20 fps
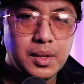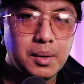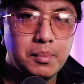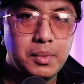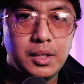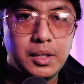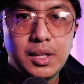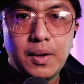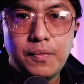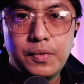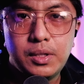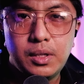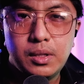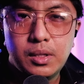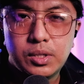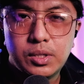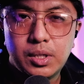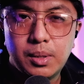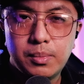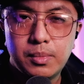But yeah, definitely
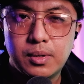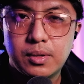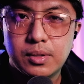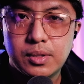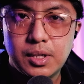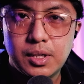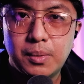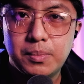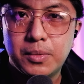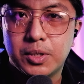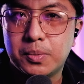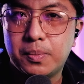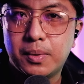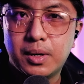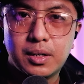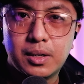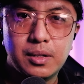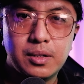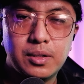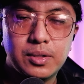the shimmer on top, the
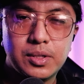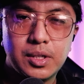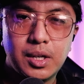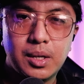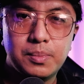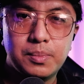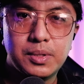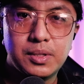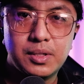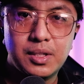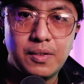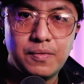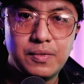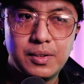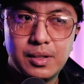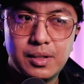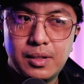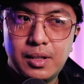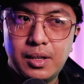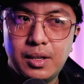sparkle on top is
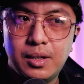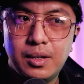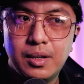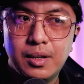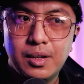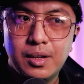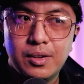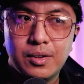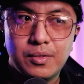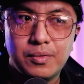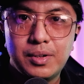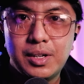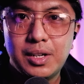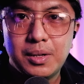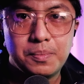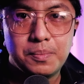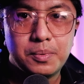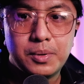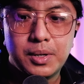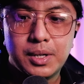definitely
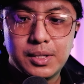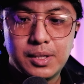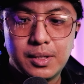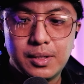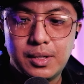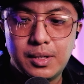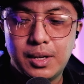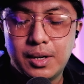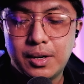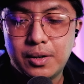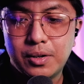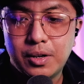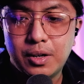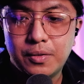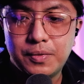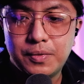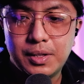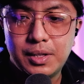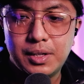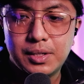really present here
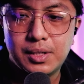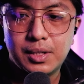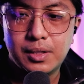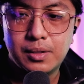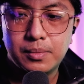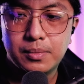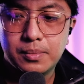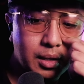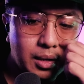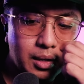off a listen.